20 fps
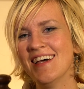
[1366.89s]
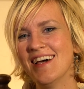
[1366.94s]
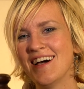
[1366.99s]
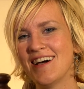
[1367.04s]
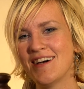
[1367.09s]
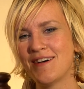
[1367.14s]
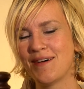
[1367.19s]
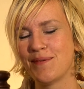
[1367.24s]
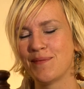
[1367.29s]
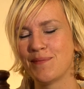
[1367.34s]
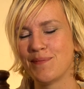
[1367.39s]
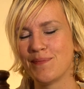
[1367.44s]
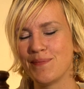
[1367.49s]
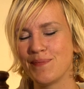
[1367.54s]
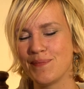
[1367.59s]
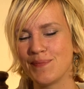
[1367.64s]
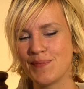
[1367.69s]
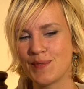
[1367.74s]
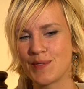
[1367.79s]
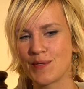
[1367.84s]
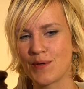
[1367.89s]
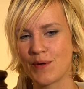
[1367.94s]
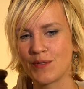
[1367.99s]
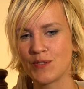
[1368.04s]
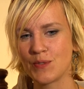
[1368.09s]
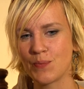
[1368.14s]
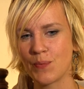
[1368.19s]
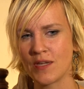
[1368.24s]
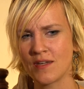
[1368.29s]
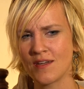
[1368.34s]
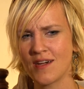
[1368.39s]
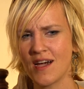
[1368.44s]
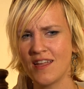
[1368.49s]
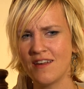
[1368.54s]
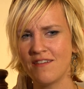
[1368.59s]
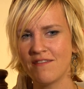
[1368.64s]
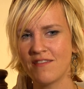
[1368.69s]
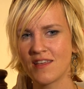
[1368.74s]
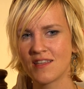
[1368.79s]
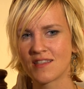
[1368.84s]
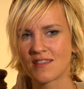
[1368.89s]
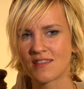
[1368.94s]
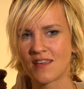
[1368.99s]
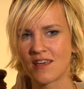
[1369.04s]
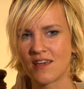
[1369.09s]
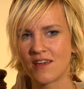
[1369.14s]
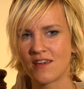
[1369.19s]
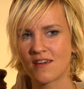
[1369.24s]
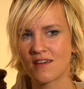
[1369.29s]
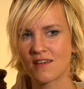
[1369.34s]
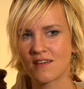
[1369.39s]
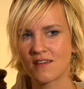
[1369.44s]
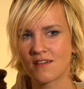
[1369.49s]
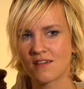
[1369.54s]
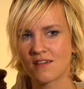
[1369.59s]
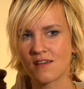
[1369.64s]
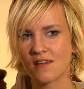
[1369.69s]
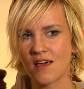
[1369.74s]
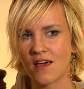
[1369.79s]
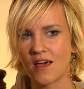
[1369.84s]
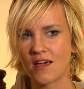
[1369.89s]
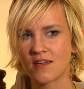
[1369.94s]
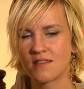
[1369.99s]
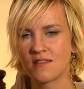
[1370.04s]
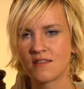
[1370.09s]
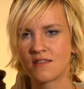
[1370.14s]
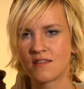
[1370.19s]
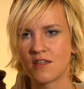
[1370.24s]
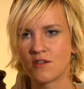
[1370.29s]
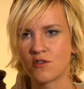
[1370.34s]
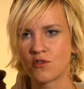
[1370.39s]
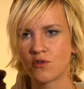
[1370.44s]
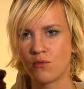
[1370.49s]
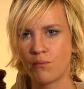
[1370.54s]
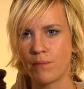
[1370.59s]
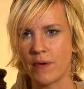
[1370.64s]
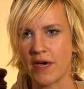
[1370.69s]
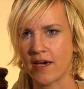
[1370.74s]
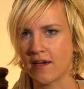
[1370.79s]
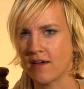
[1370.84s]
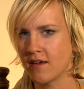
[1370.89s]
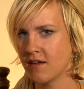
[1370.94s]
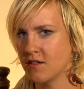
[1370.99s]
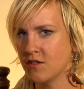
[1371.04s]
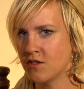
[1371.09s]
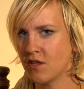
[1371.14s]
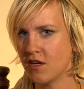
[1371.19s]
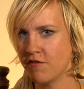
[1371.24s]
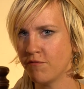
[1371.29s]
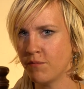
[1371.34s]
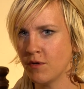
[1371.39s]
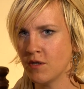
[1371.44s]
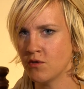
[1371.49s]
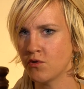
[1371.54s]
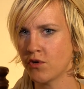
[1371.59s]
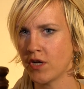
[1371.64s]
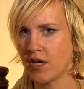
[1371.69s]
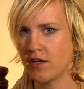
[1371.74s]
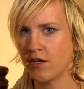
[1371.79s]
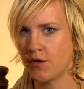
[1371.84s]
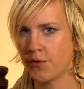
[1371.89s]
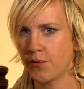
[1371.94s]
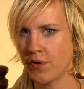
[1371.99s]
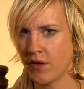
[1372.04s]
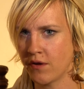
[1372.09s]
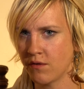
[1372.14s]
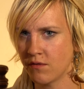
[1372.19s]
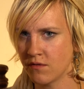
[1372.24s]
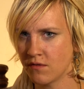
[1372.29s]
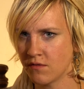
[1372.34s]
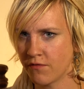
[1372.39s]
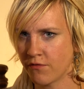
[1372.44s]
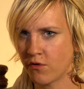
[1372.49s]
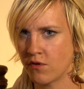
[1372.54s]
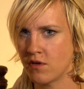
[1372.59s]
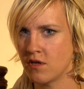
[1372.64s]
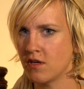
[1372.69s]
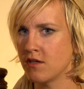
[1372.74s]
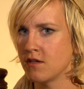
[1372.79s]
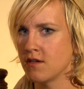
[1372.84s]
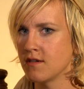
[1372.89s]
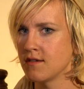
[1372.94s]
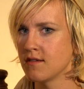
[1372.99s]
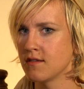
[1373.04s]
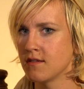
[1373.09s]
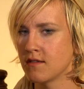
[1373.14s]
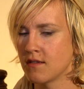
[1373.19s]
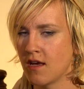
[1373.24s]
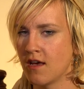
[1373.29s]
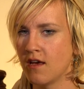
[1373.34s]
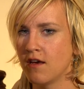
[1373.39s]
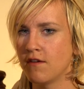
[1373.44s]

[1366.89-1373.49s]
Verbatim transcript: Um, so it's been kind of this like existential baggage that I've been dragging around for years,